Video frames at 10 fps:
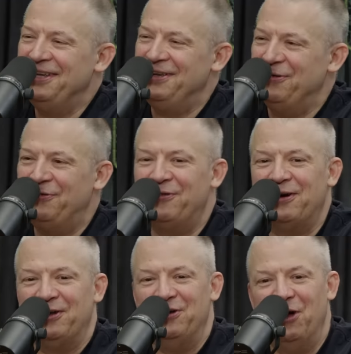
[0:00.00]
you
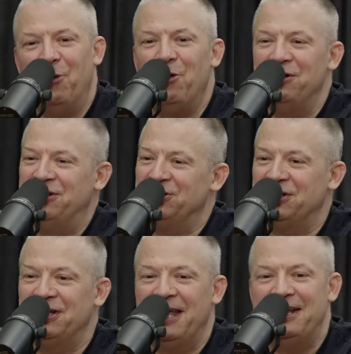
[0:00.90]
fucking no
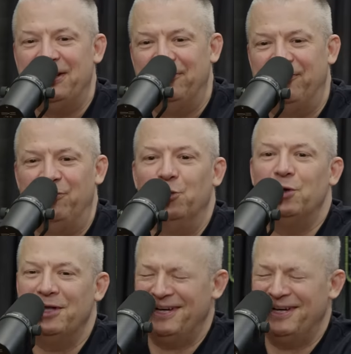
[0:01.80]
audition landing fool.